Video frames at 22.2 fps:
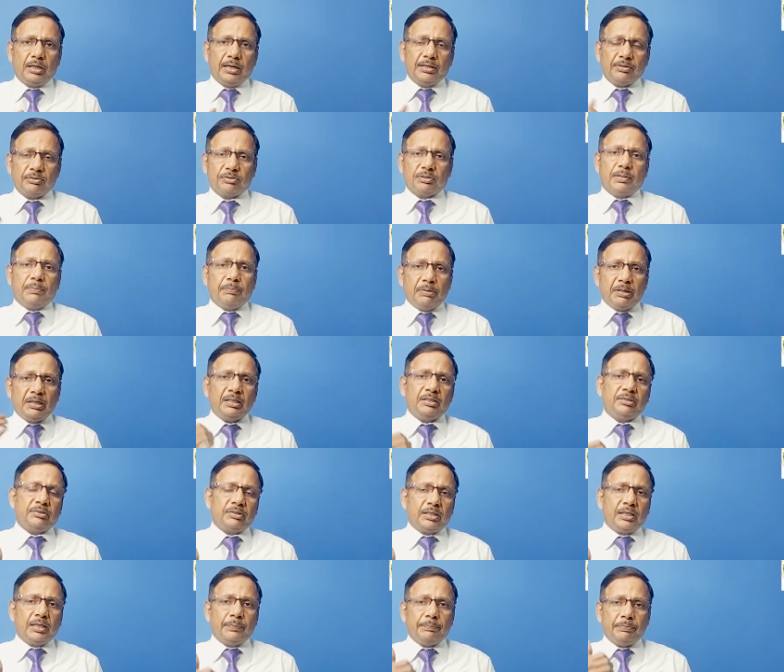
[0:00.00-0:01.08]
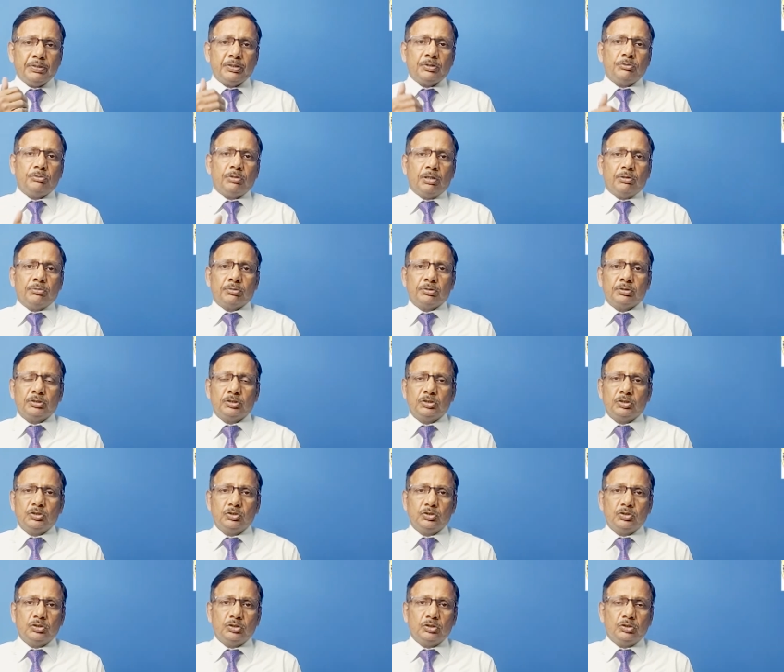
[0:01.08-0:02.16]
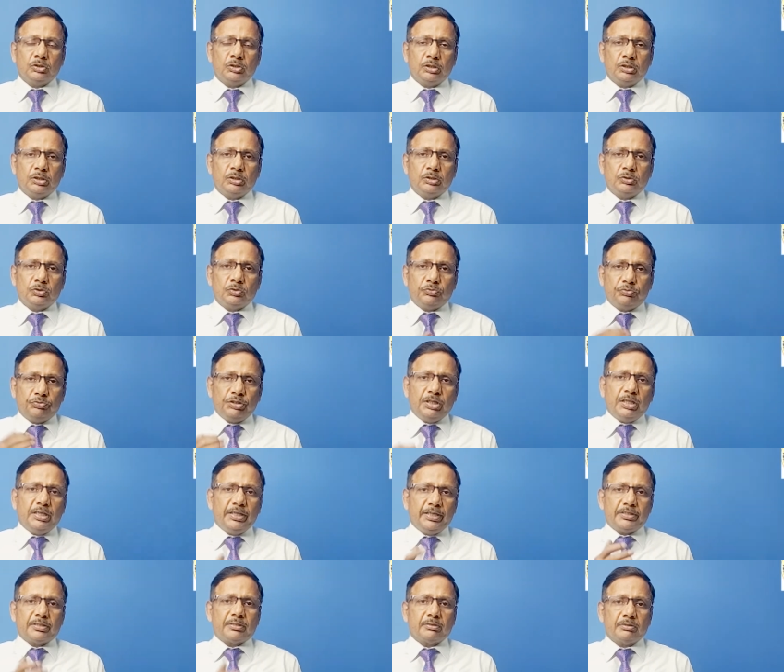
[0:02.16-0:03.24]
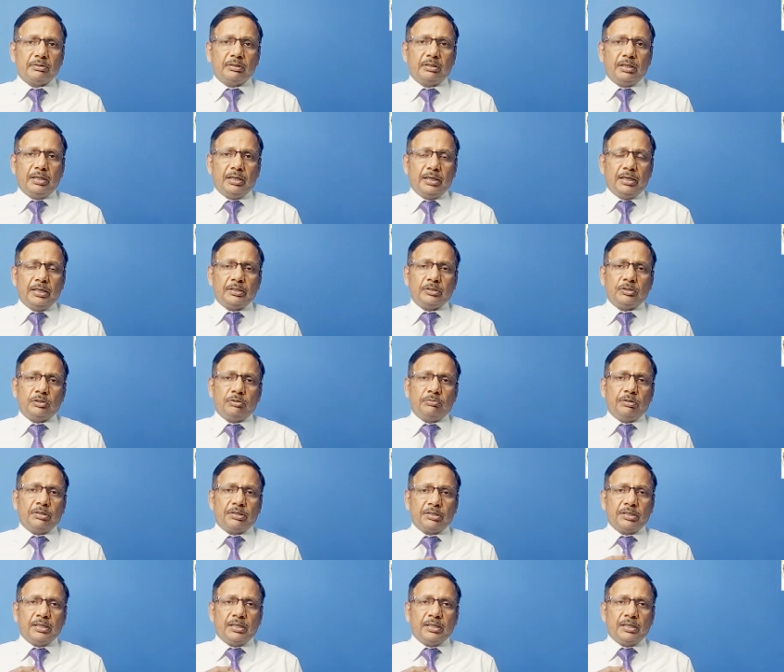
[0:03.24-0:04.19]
and somebody is helping you out. You feel it and you will